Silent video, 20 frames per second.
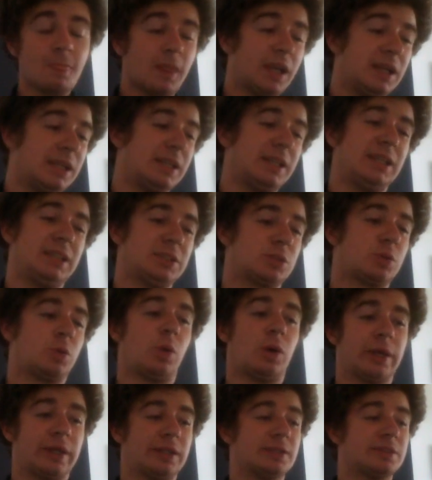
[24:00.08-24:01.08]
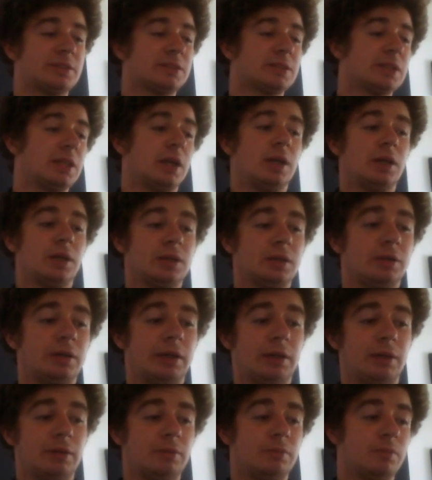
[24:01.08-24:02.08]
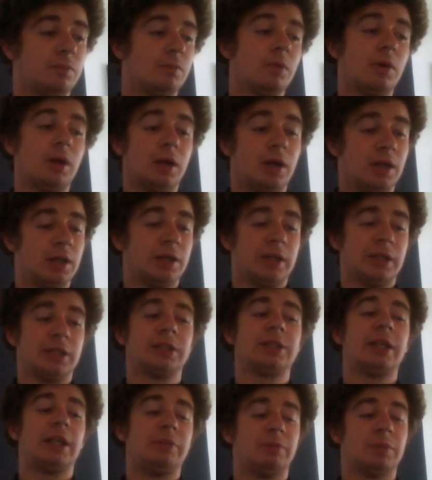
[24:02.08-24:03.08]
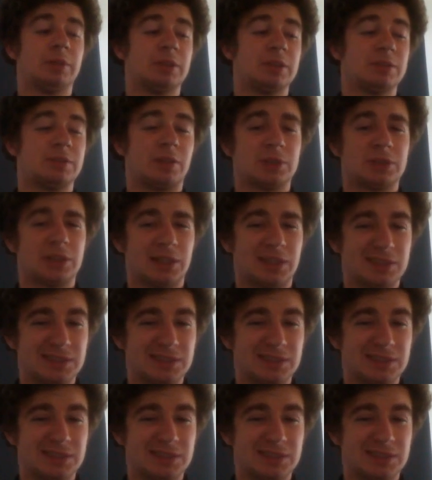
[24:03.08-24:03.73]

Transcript: It is quite an achievement, as far as I can